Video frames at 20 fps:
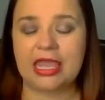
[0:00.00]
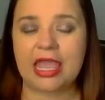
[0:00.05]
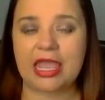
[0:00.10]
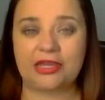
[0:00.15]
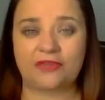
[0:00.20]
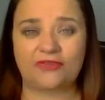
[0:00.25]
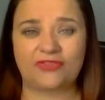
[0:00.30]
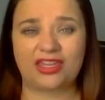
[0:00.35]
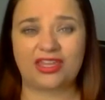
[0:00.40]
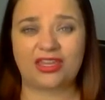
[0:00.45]

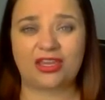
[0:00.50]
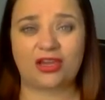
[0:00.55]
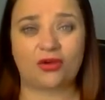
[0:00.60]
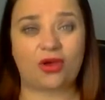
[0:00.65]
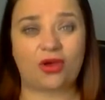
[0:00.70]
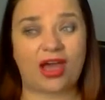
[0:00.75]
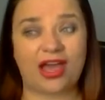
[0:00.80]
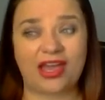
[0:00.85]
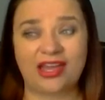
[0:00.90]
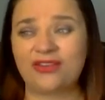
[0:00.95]
And if they
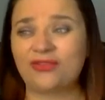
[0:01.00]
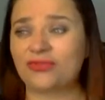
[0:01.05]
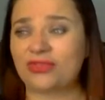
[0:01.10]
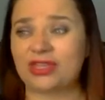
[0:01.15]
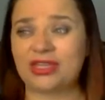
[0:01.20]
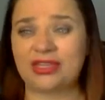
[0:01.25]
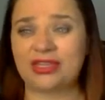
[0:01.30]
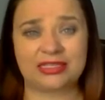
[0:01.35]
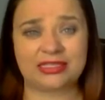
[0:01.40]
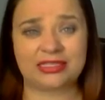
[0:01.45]
go, I don't
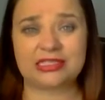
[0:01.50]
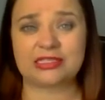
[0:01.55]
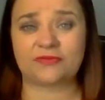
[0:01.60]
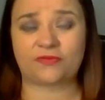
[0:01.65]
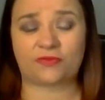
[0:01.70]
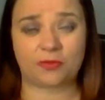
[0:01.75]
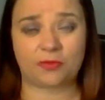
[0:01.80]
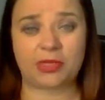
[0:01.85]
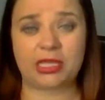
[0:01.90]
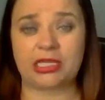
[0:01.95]
think this is
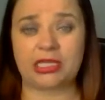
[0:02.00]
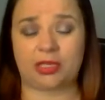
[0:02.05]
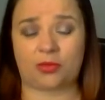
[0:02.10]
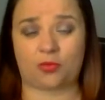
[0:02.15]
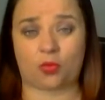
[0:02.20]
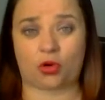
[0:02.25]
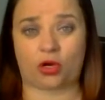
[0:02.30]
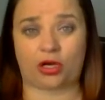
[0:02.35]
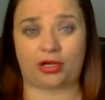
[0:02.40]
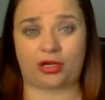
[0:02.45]
for me
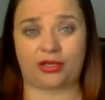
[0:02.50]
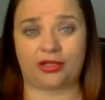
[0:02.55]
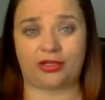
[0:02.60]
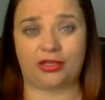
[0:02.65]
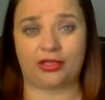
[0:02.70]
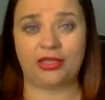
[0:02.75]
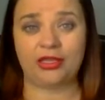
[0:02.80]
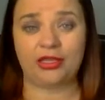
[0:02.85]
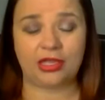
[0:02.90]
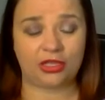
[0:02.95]
anymore.
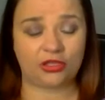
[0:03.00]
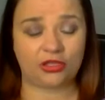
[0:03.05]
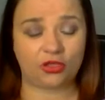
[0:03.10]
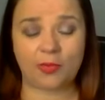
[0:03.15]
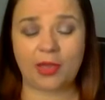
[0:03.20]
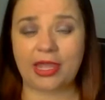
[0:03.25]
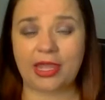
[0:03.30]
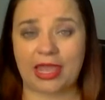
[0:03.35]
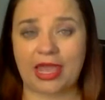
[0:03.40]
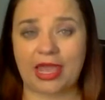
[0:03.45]
And you
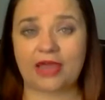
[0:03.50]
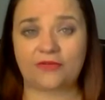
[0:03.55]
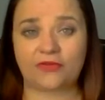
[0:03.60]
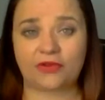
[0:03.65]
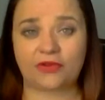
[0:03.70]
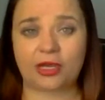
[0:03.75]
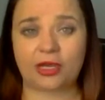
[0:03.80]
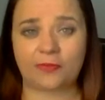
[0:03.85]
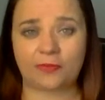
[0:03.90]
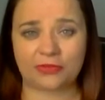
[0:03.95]
might have
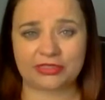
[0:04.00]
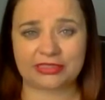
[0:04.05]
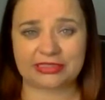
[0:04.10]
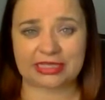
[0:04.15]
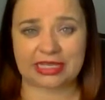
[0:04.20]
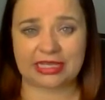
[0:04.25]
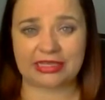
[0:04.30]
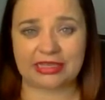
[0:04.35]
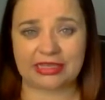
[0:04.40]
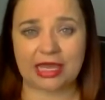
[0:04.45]
a couple
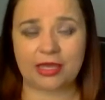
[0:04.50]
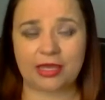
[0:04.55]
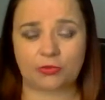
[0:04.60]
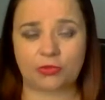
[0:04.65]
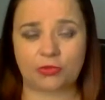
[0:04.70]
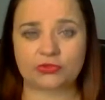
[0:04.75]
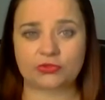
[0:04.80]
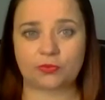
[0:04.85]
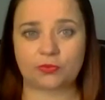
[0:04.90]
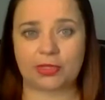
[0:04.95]
say that.
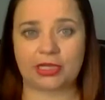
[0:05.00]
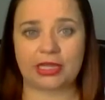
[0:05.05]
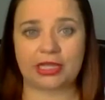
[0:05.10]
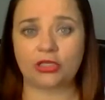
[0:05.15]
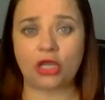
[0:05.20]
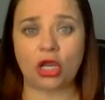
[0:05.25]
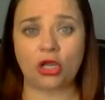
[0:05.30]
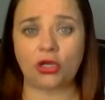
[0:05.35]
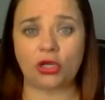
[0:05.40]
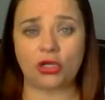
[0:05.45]
Most will be
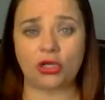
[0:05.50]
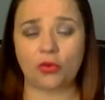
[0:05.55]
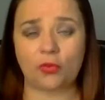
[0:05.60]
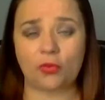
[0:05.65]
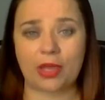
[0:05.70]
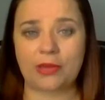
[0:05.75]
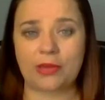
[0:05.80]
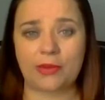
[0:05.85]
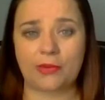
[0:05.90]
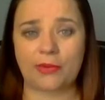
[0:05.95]
like, no,
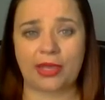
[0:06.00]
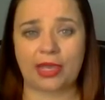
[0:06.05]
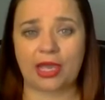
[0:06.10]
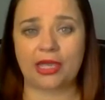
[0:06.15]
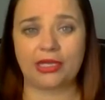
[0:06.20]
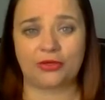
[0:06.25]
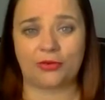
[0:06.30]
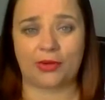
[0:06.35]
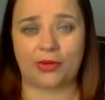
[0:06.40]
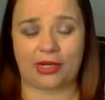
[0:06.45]
wait,
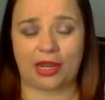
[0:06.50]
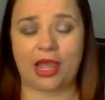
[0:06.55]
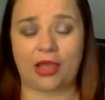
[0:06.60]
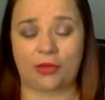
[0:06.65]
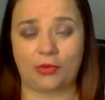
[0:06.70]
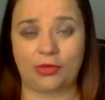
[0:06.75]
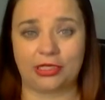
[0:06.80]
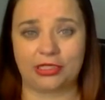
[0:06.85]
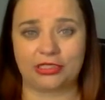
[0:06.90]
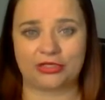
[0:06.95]
I
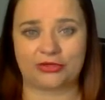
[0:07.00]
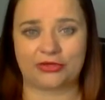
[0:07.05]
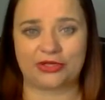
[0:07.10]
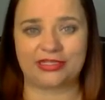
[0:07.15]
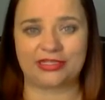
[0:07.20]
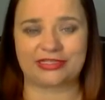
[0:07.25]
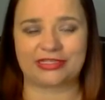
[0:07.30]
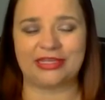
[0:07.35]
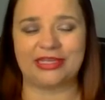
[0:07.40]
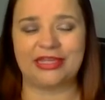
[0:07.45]
want to do
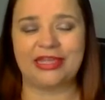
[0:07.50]
it.